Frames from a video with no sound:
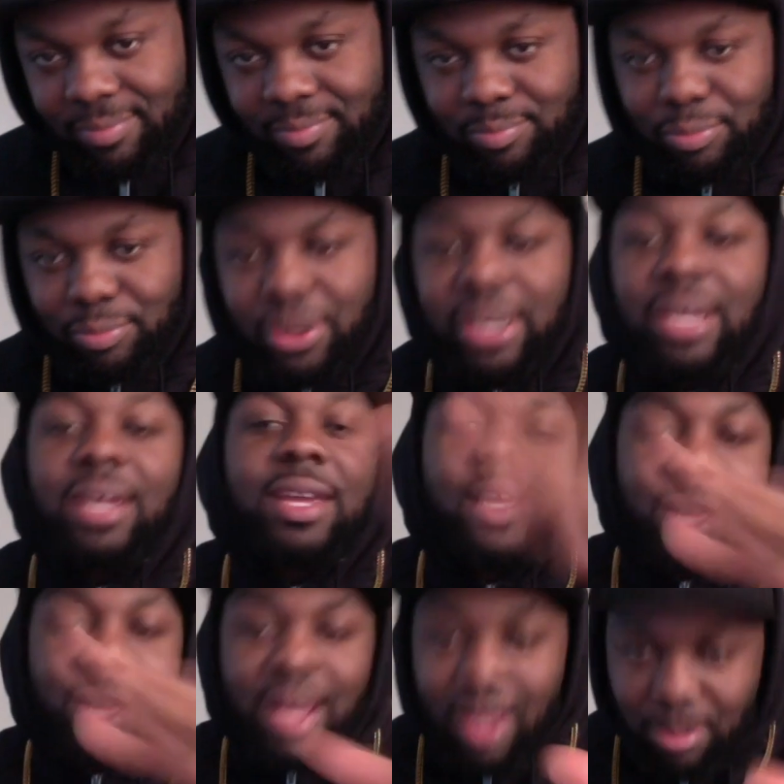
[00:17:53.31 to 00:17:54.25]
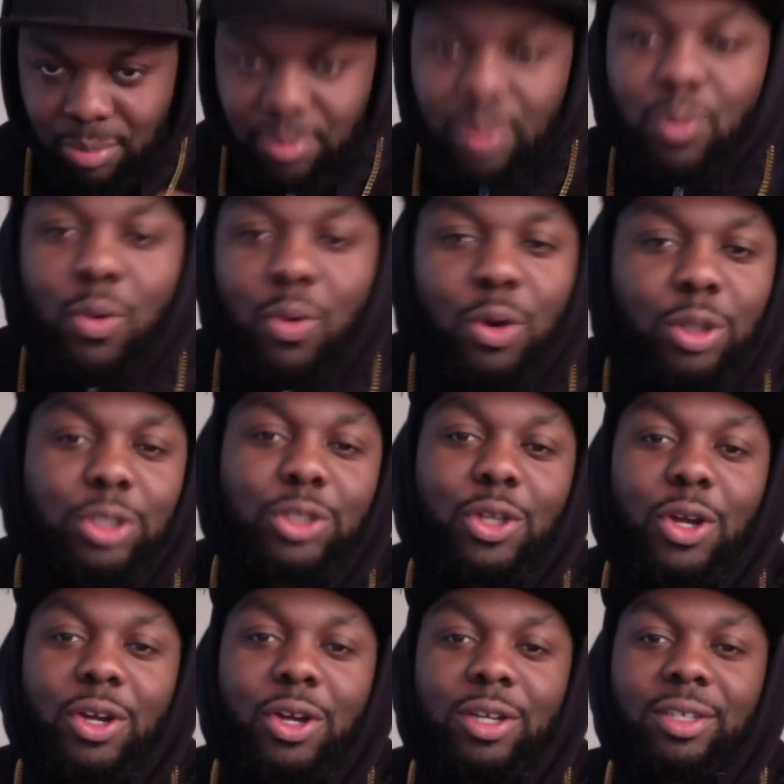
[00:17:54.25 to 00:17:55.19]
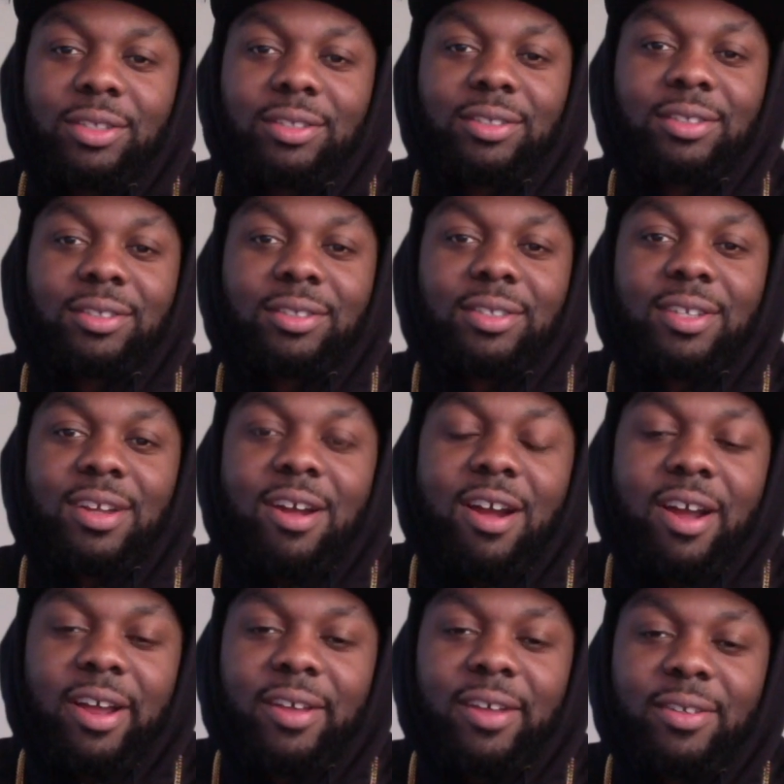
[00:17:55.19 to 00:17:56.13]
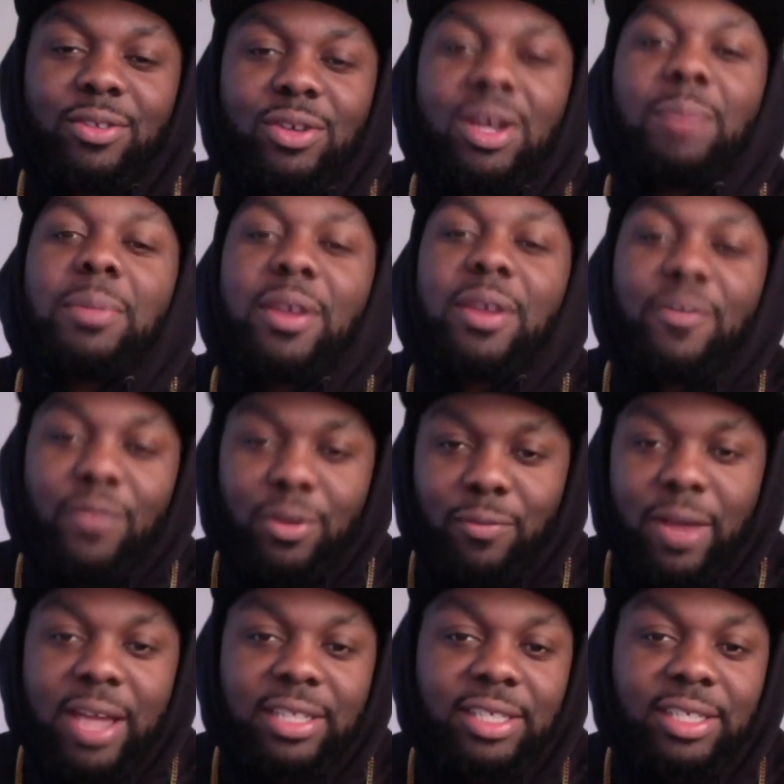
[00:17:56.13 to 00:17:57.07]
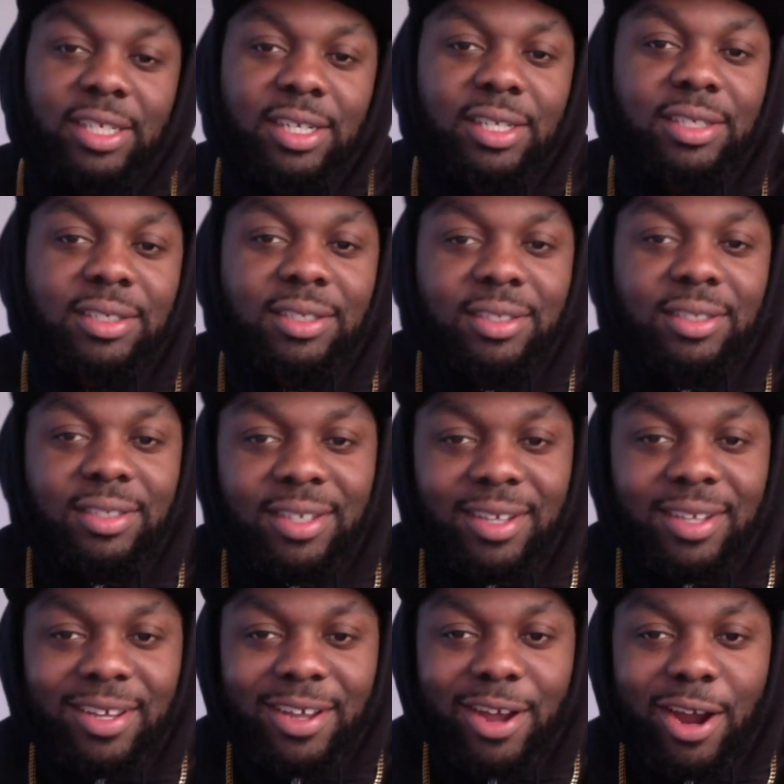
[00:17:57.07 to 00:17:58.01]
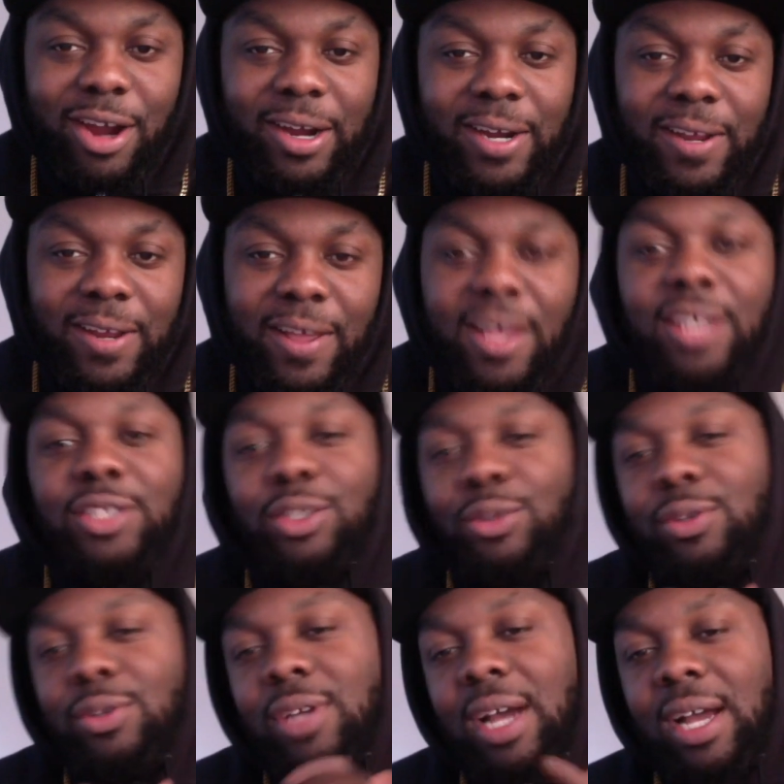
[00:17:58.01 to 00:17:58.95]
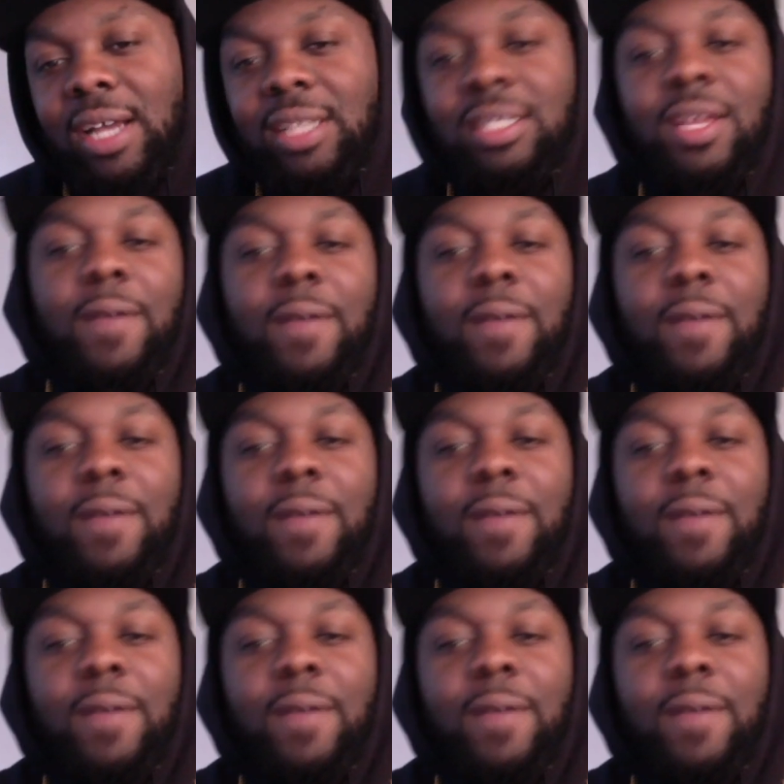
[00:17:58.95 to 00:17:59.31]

bring it. I'm gonna be world star. All right, you come here for the ratchetness. All right, so you guys,